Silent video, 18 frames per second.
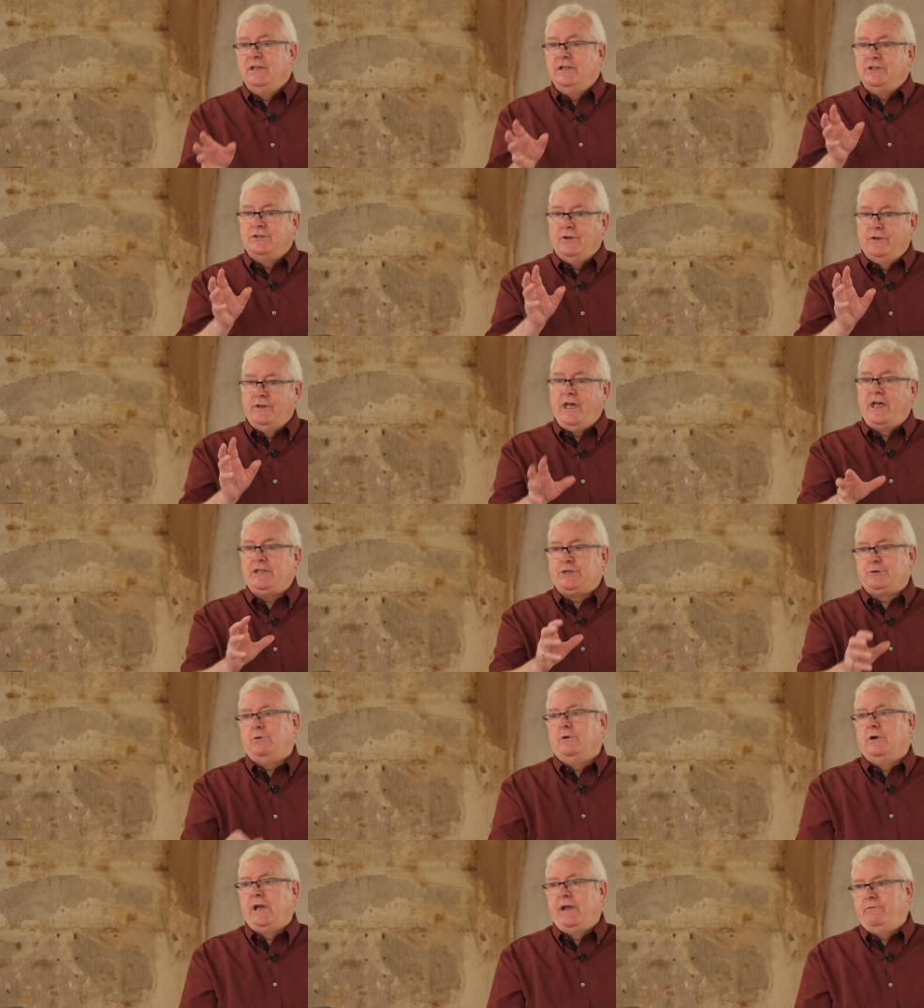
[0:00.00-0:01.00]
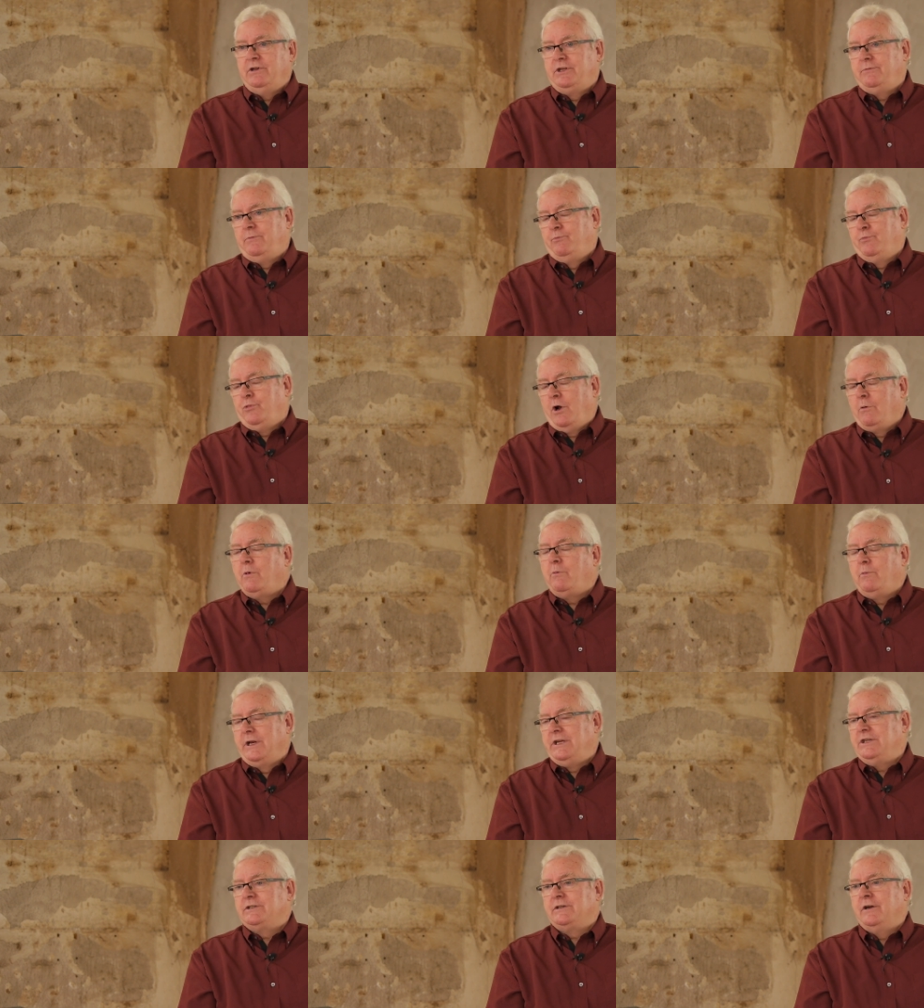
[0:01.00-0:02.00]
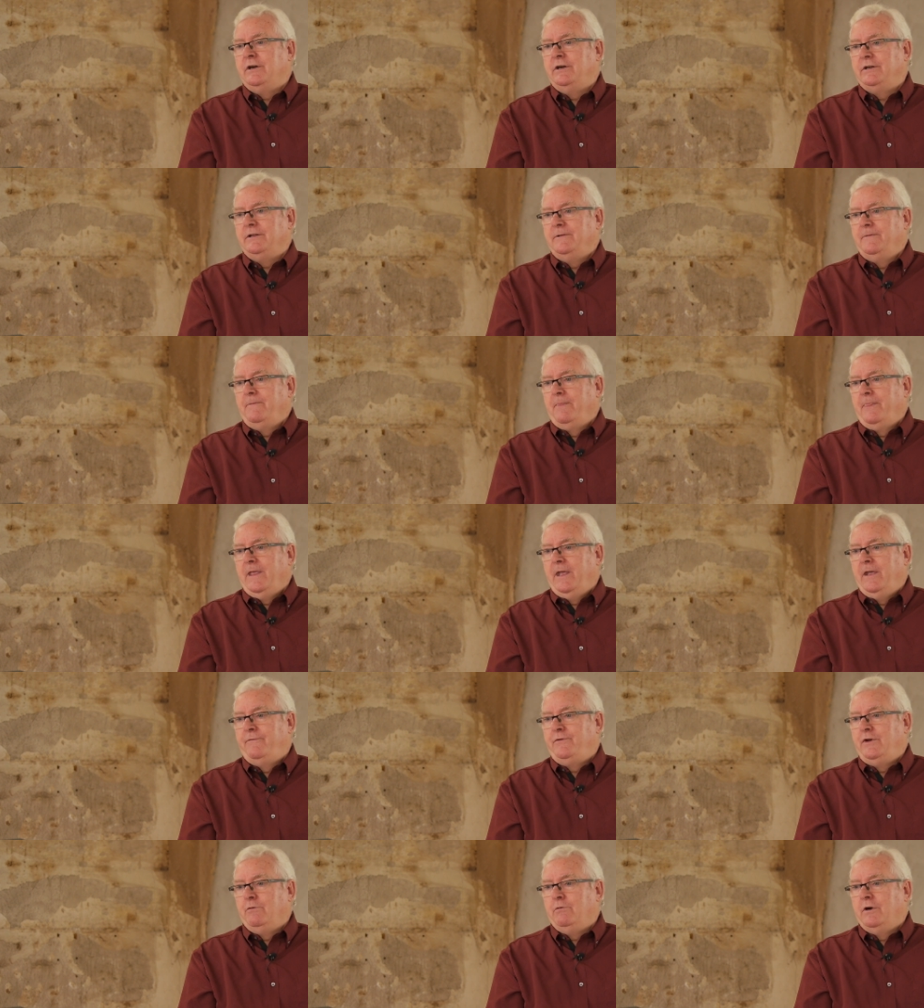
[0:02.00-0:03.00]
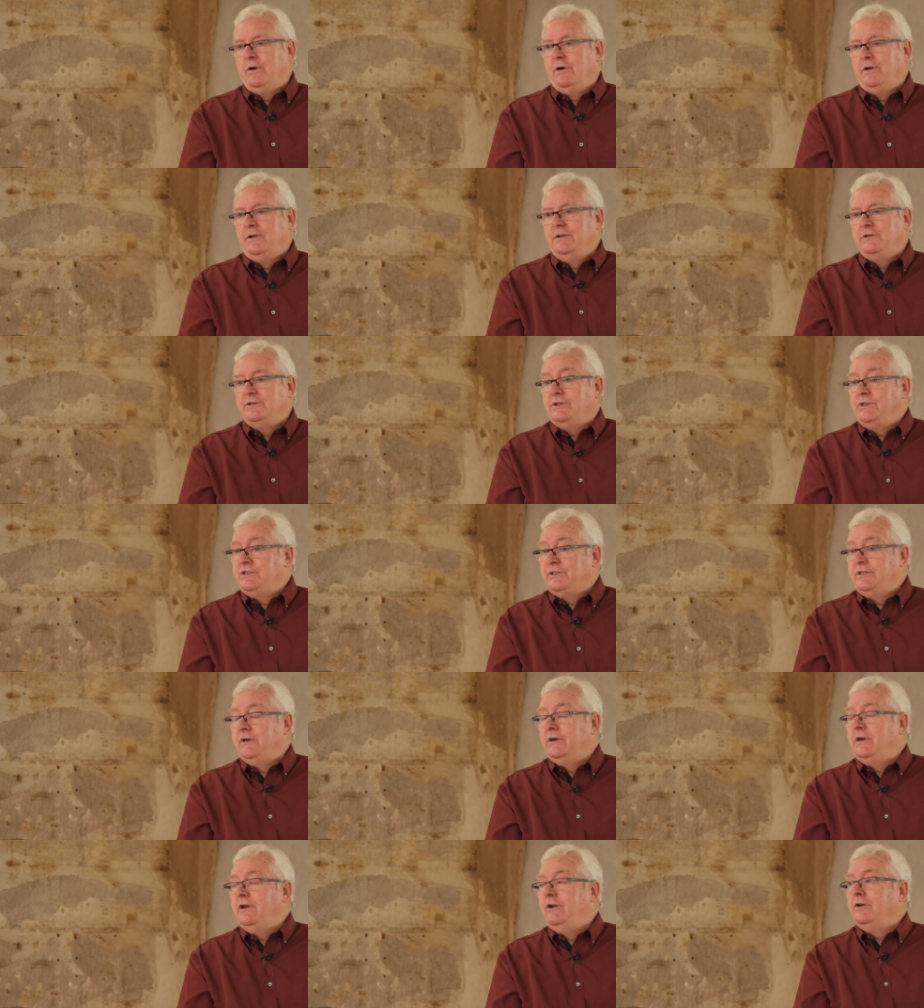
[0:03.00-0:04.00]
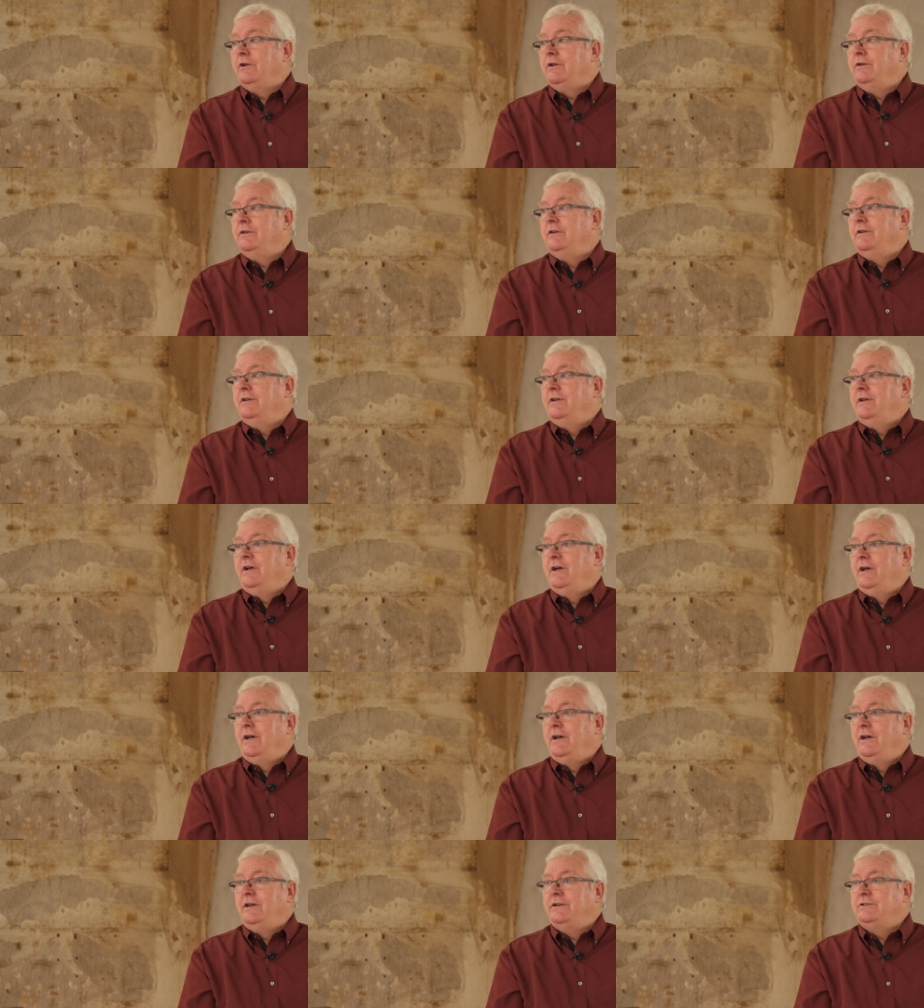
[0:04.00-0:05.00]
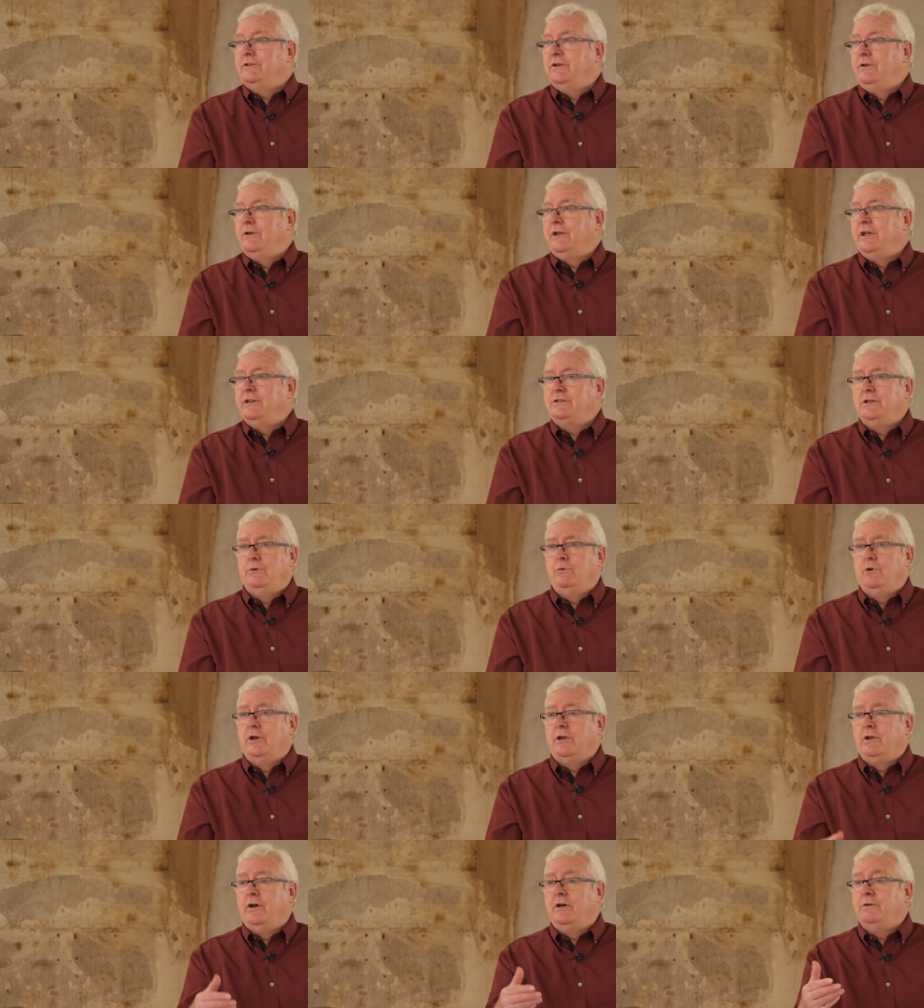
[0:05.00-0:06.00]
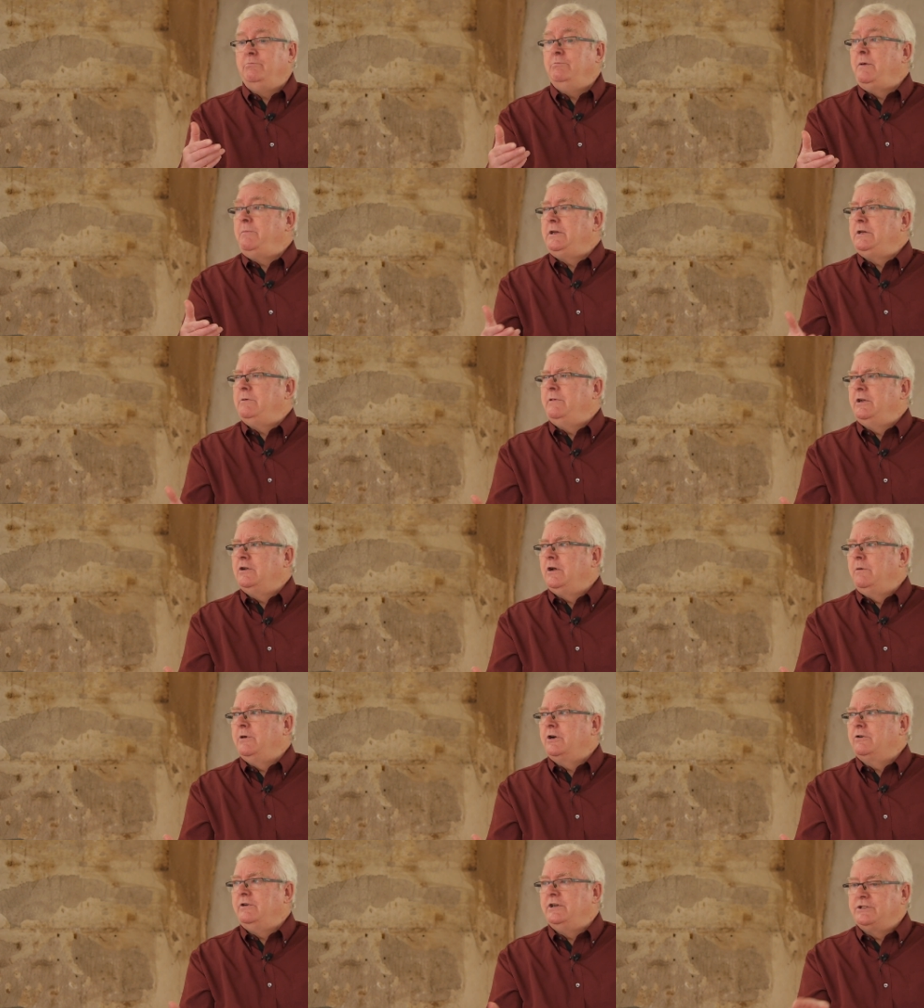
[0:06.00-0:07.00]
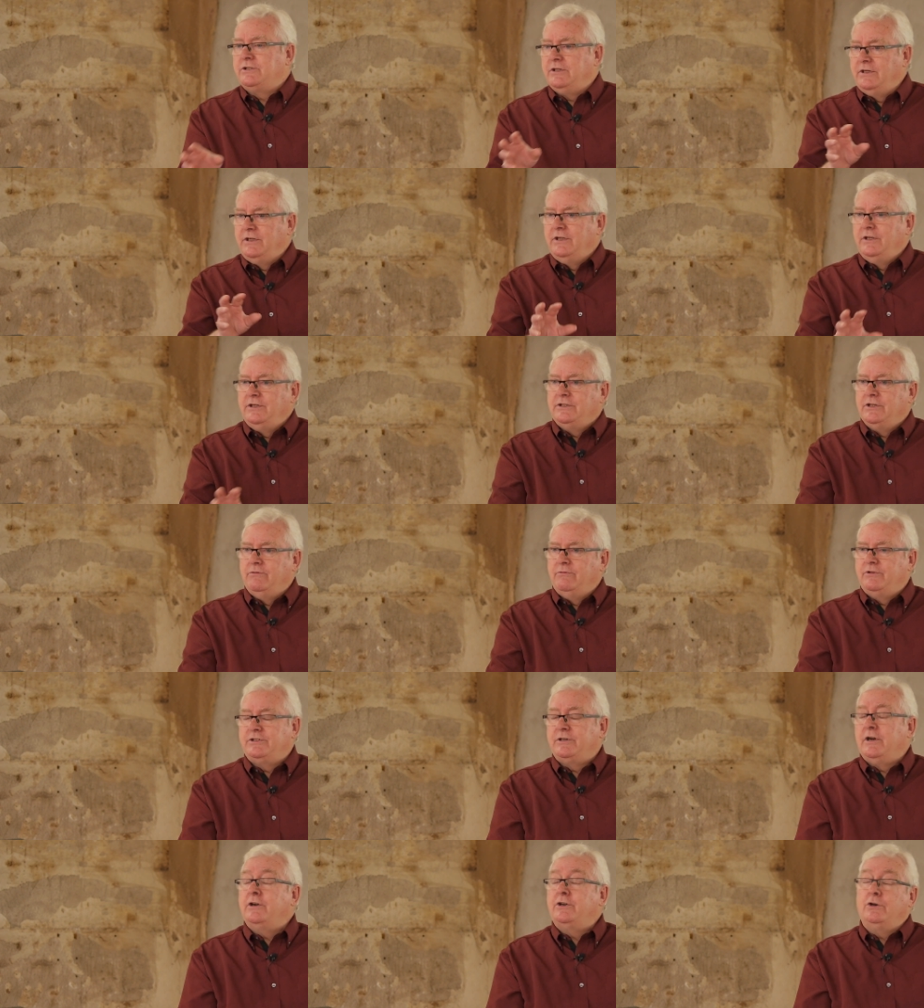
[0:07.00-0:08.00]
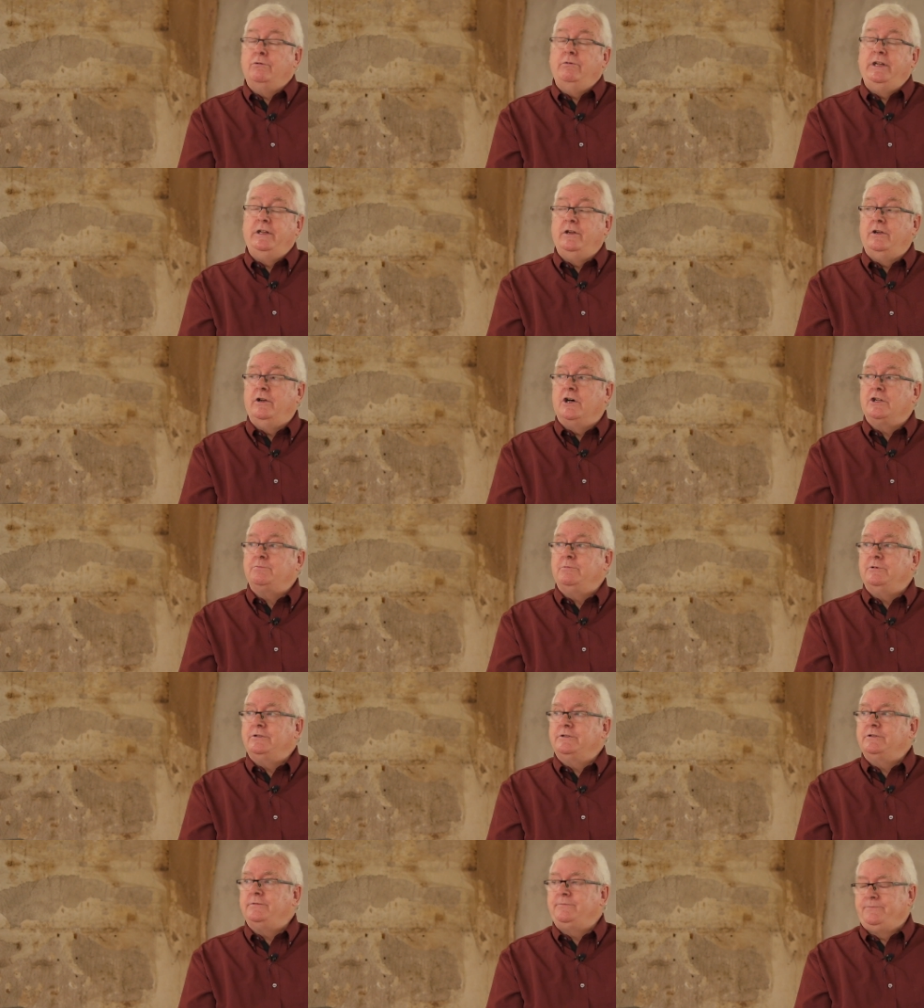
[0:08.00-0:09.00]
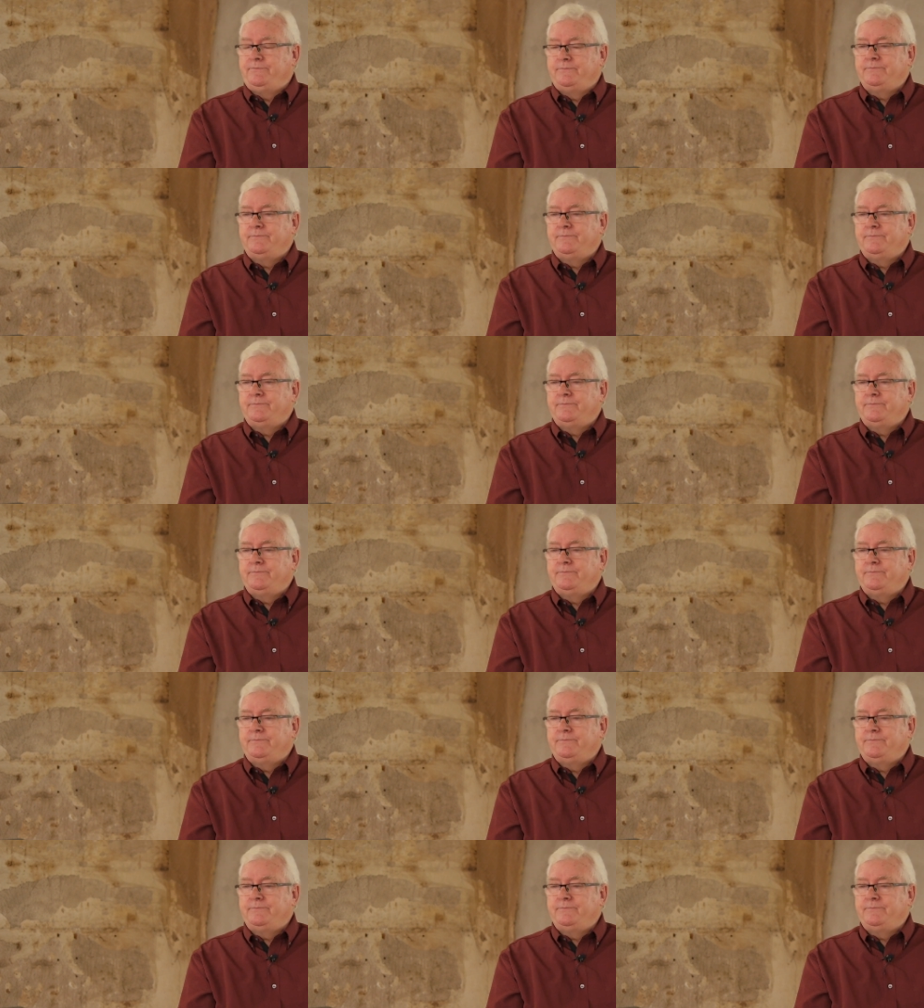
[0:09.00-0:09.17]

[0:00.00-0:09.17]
So that's where I would probably start if you were sincerely looking uh, to look into the Word of God, maybe to become a Christian, to start to read the Gospels.